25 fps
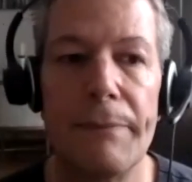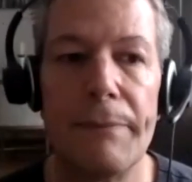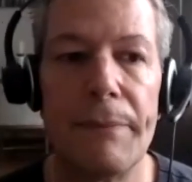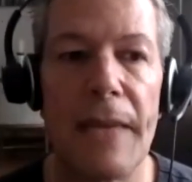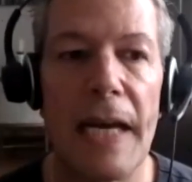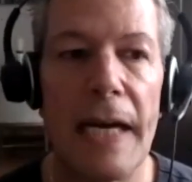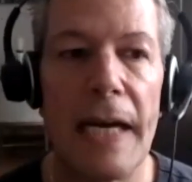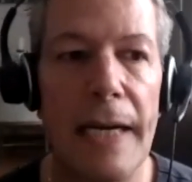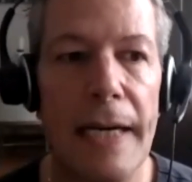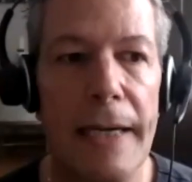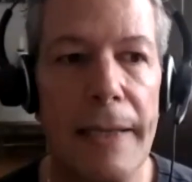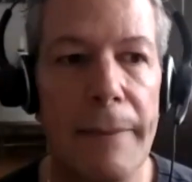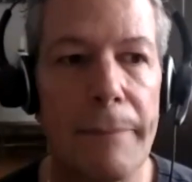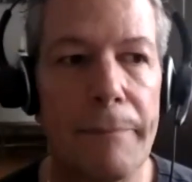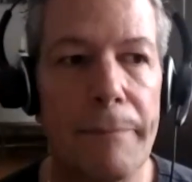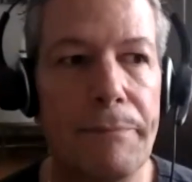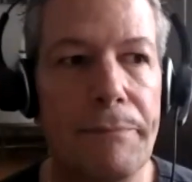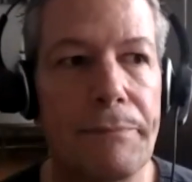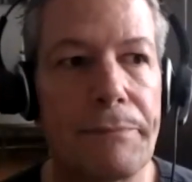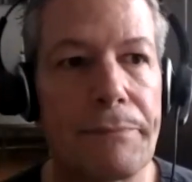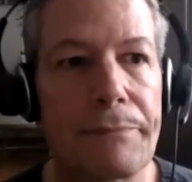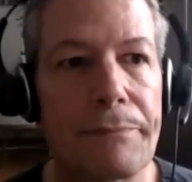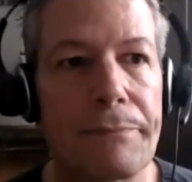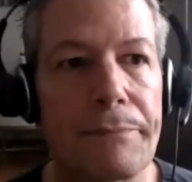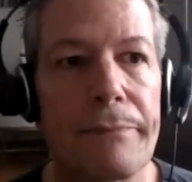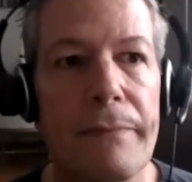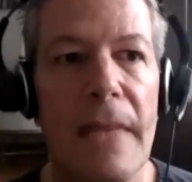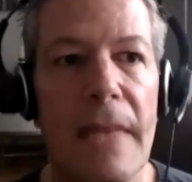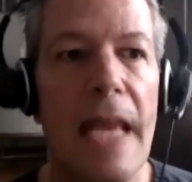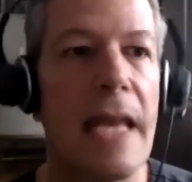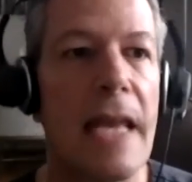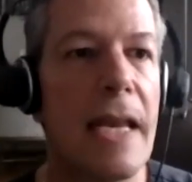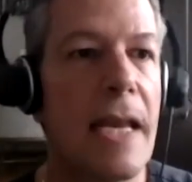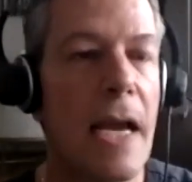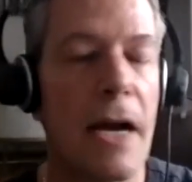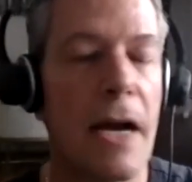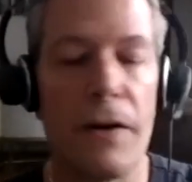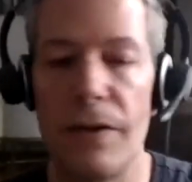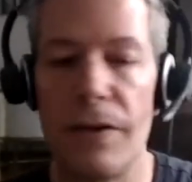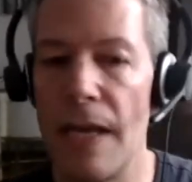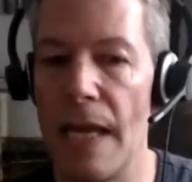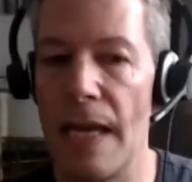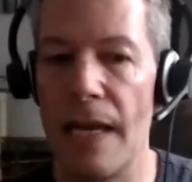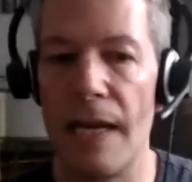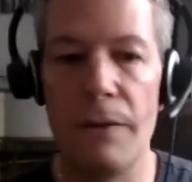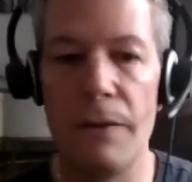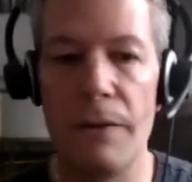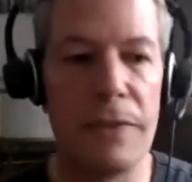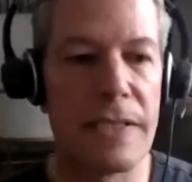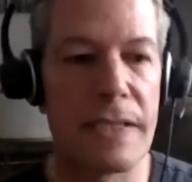Um, anyhow, and
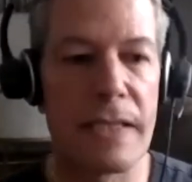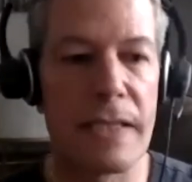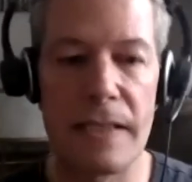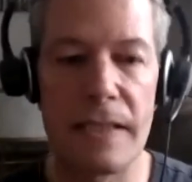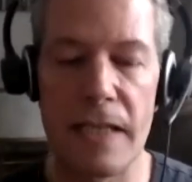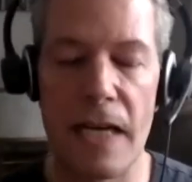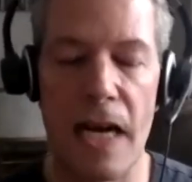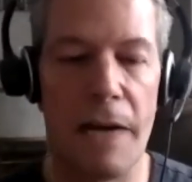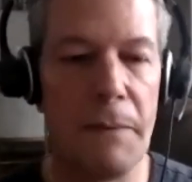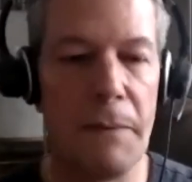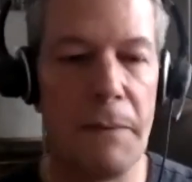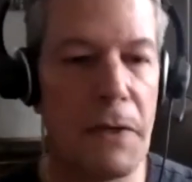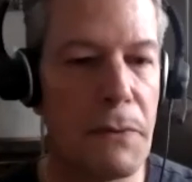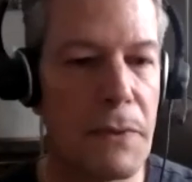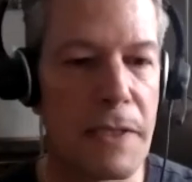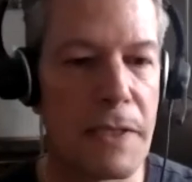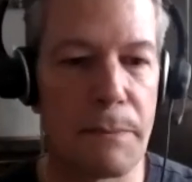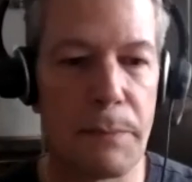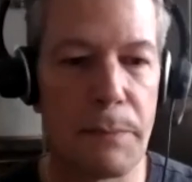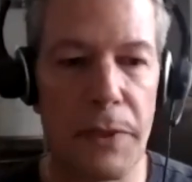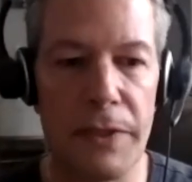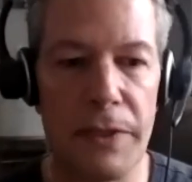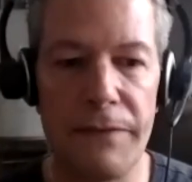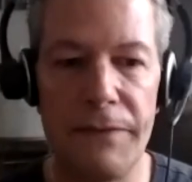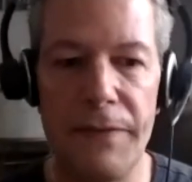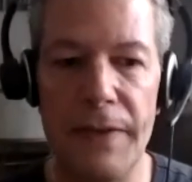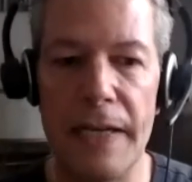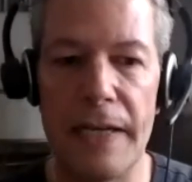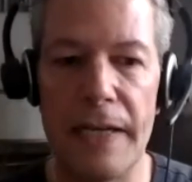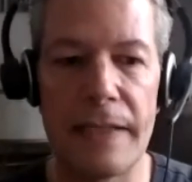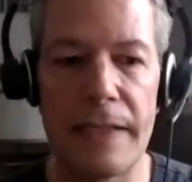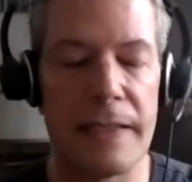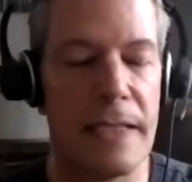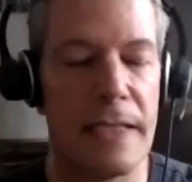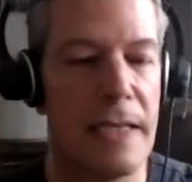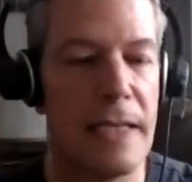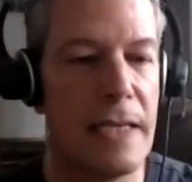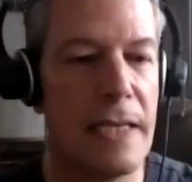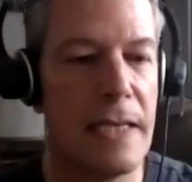it was the timing was perfect.